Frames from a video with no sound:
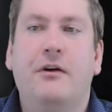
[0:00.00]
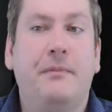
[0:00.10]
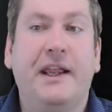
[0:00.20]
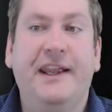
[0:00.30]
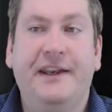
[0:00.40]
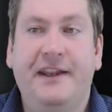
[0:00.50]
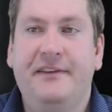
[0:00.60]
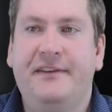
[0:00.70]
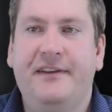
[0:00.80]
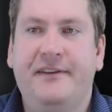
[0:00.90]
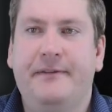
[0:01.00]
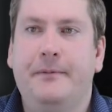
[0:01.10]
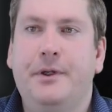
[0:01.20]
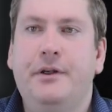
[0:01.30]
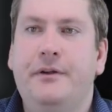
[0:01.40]
We're making an instance of the
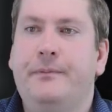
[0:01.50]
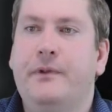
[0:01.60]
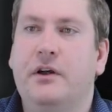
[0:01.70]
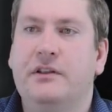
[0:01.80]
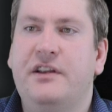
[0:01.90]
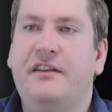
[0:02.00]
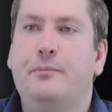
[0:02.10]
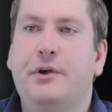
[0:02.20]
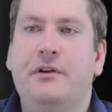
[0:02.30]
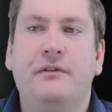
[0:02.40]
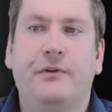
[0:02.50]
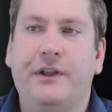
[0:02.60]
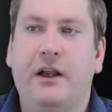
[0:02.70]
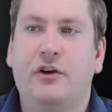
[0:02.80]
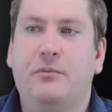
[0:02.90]
book called Test Book for
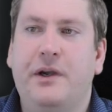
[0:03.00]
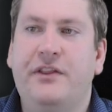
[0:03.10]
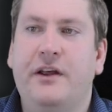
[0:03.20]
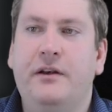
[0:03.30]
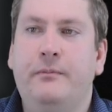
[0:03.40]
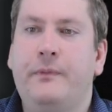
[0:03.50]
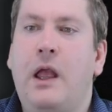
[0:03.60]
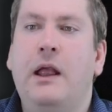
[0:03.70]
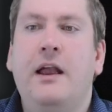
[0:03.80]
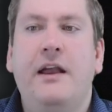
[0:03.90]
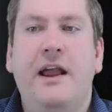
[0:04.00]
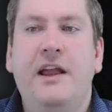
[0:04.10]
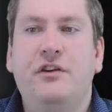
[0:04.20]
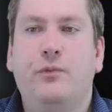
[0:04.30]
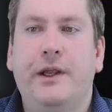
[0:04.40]
the Art of Python,
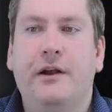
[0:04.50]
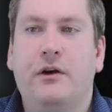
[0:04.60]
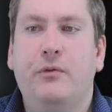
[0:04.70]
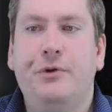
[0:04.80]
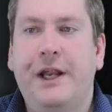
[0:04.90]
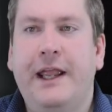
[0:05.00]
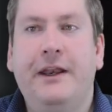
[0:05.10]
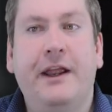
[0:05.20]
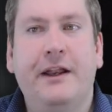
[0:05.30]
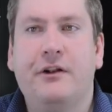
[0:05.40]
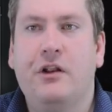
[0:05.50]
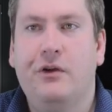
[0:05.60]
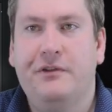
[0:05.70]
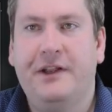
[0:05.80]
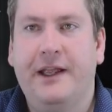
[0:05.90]
and we are opening it and
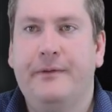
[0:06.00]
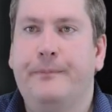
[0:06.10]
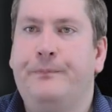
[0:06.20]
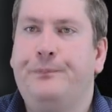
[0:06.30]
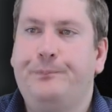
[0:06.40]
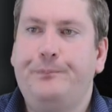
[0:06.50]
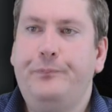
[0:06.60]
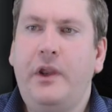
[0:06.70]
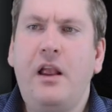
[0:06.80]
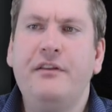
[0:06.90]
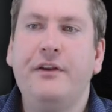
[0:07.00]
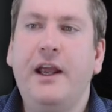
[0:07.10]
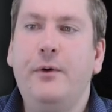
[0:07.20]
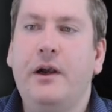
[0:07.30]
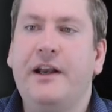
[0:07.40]
closing it. So
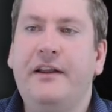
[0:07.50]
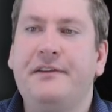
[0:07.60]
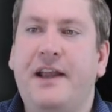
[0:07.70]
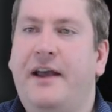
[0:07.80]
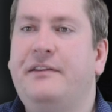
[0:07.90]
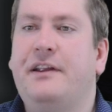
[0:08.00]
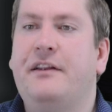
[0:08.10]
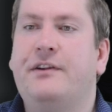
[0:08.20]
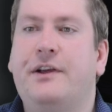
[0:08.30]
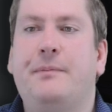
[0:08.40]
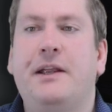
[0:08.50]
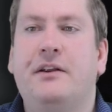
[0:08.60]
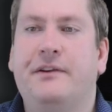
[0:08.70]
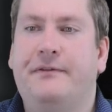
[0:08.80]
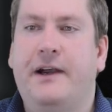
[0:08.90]
now our next task is going to
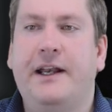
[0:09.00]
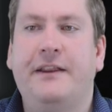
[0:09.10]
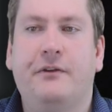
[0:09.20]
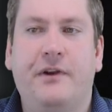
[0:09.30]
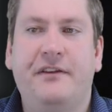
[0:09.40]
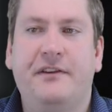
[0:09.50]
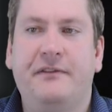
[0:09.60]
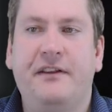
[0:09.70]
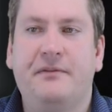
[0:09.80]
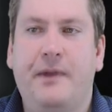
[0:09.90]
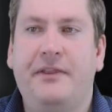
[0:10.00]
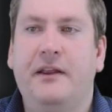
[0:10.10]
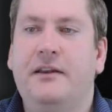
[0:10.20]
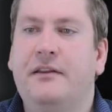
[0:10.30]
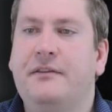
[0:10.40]
be defining the rest of these
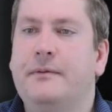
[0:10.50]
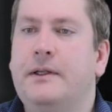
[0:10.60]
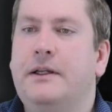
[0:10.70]
methods.